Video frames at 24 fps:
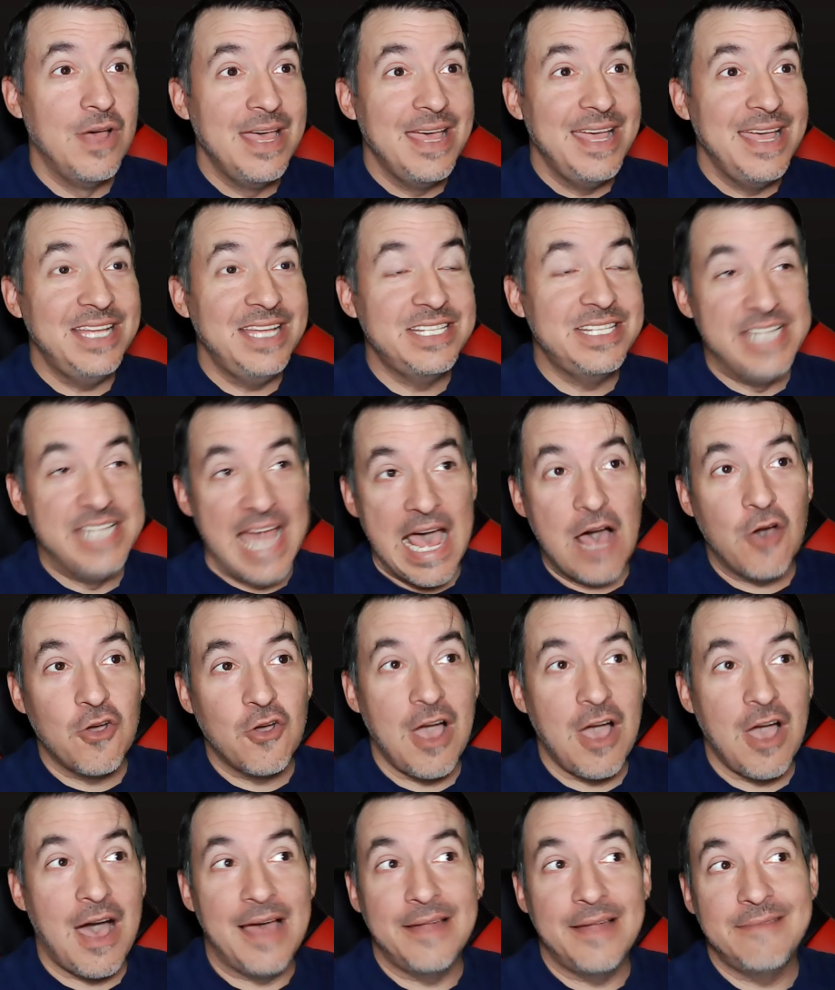he's now
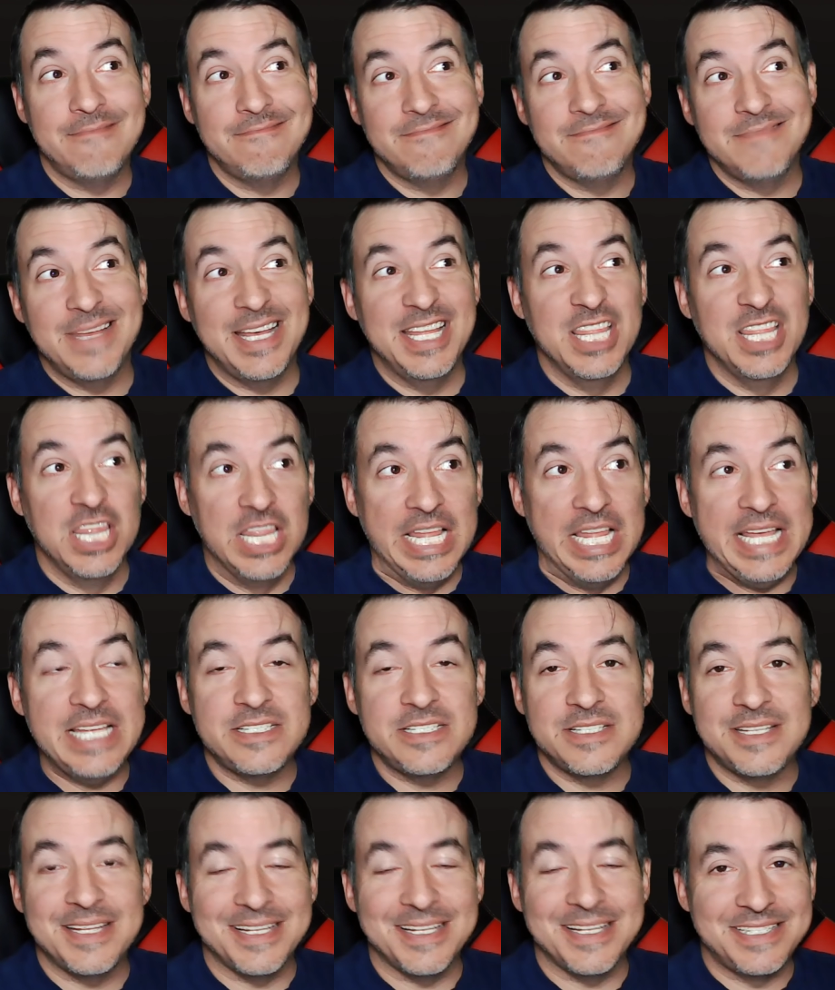got at
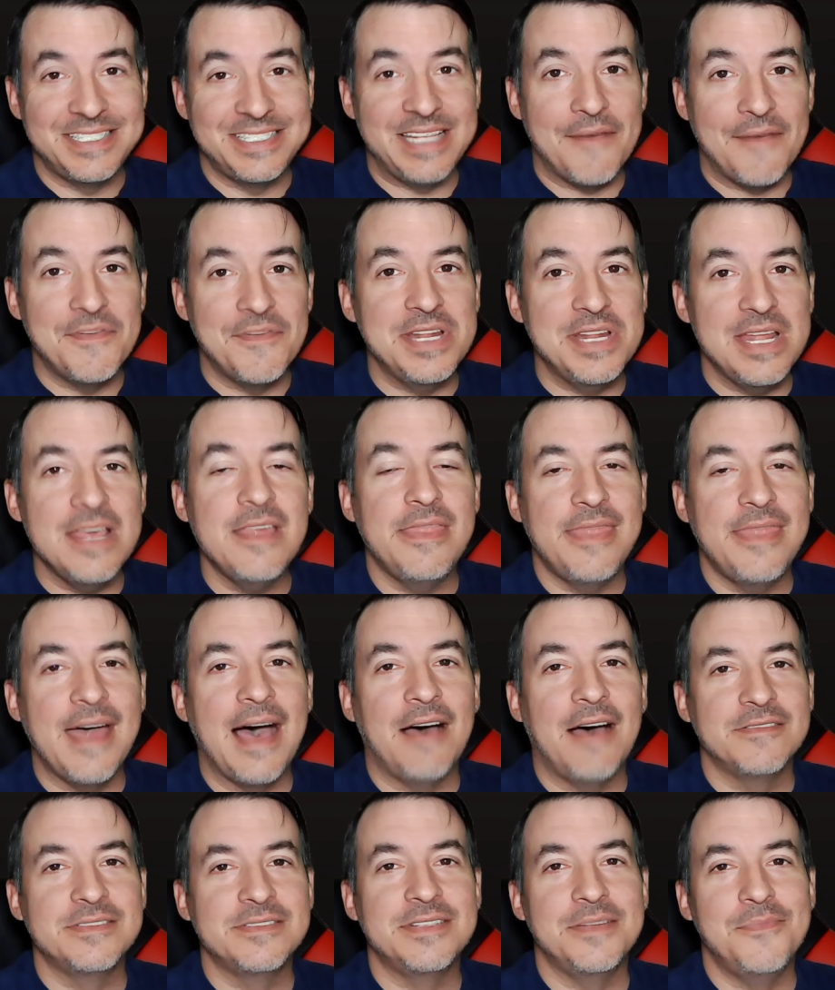least
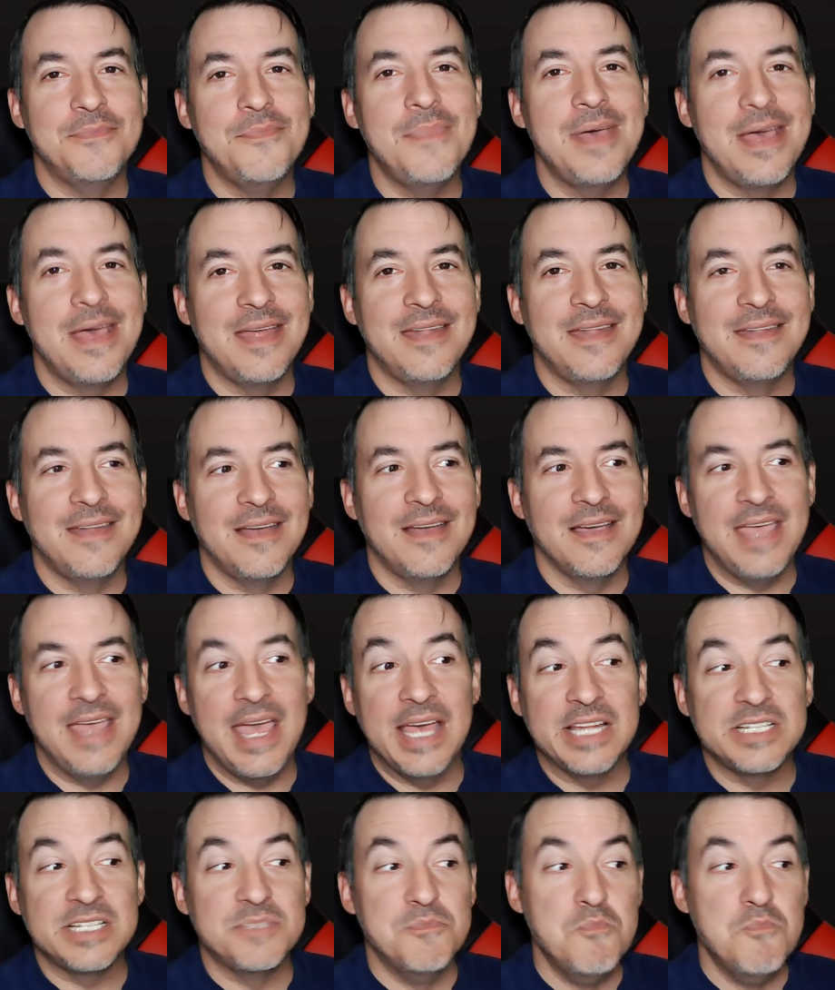70,000 men
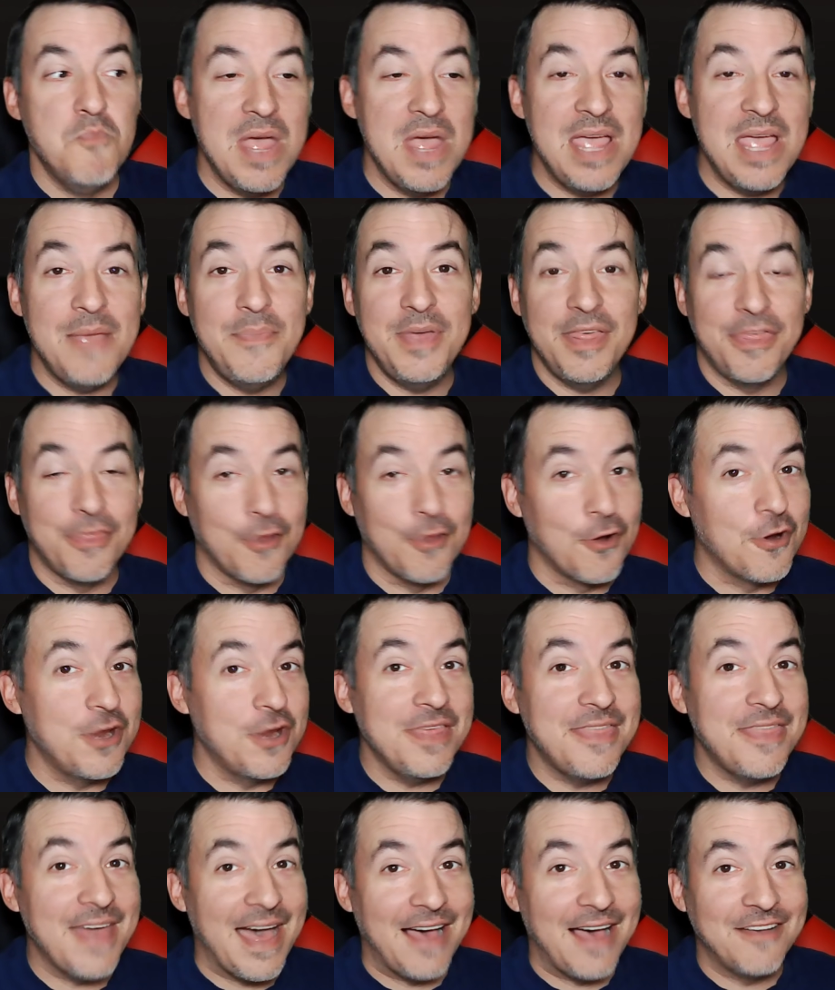against maybe
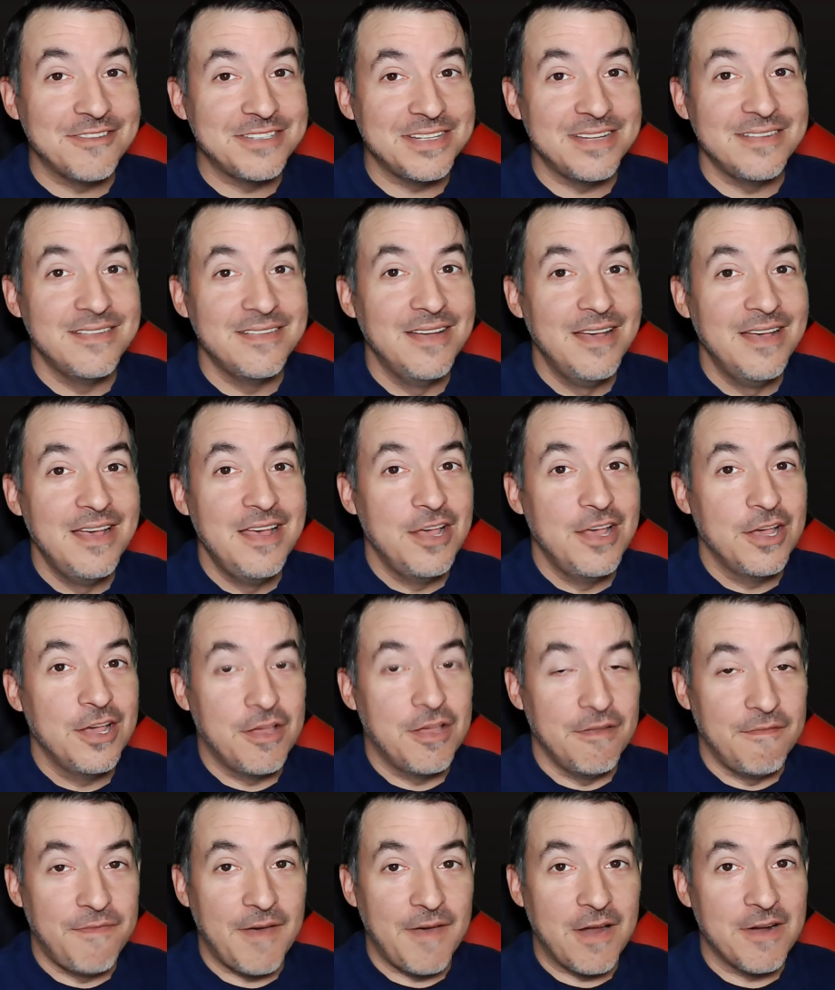30,000
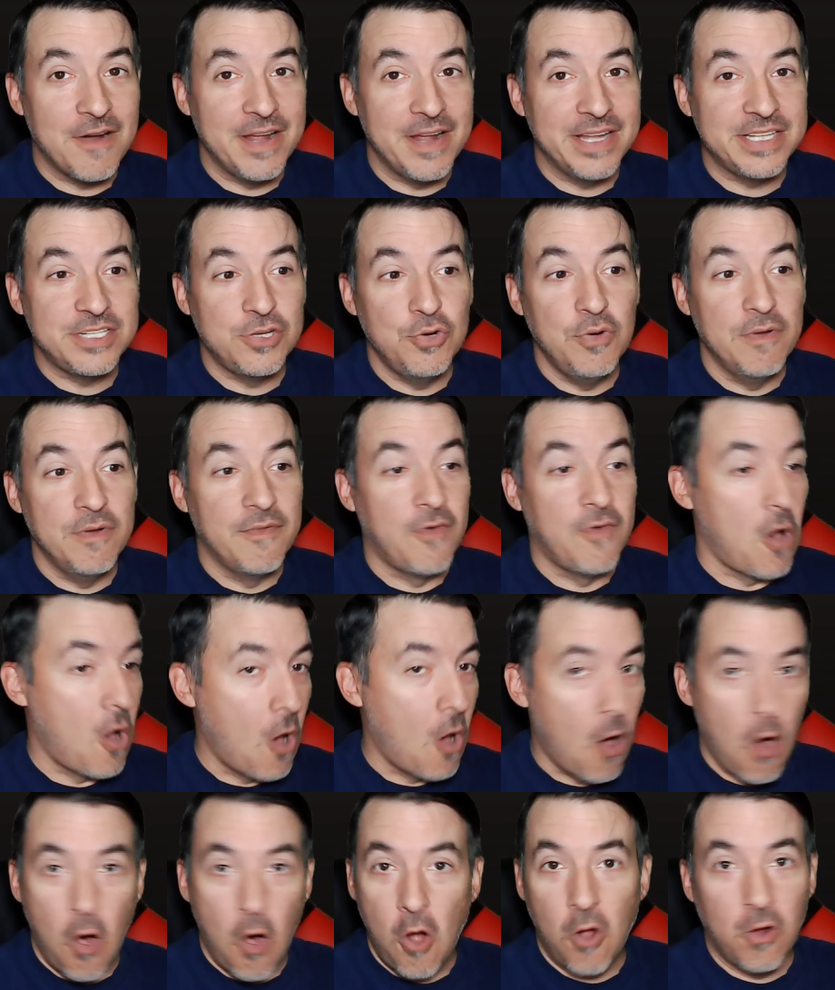Confederates who have
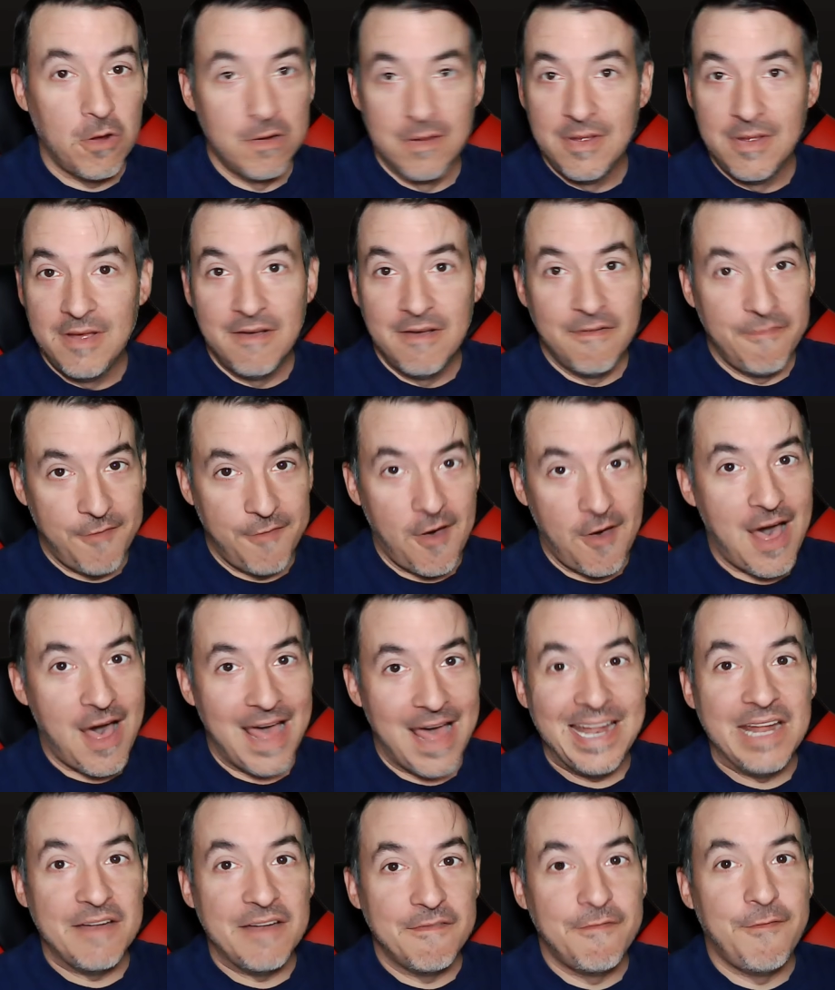all fought
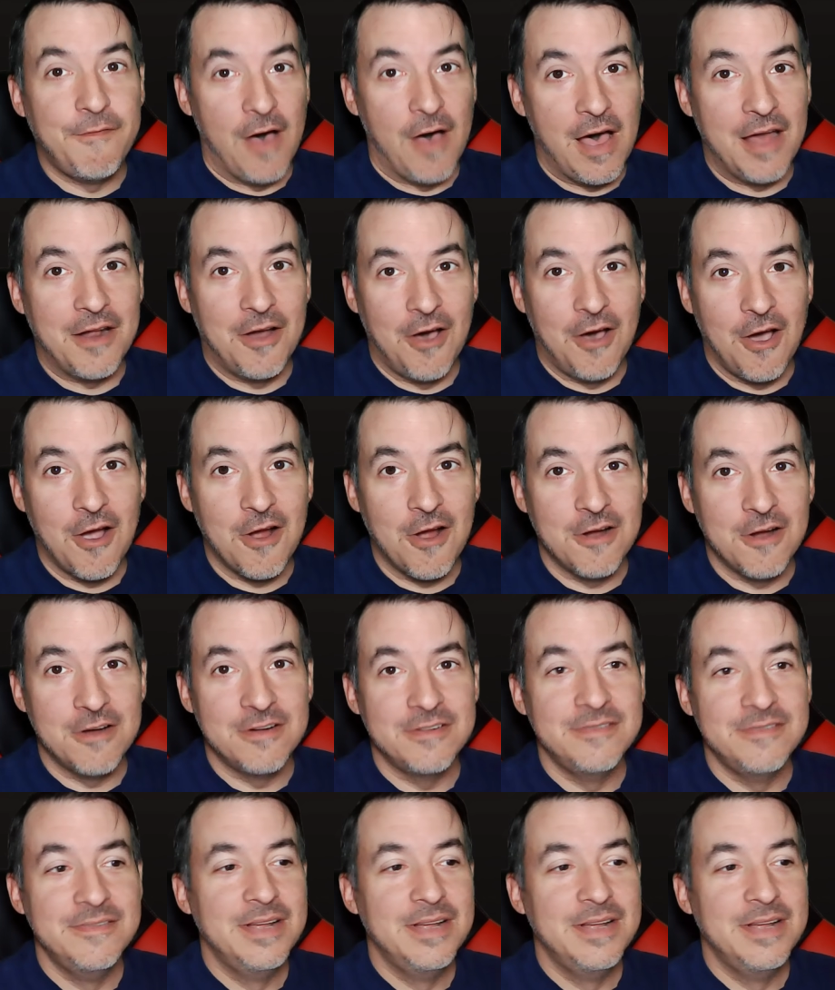and fought hard.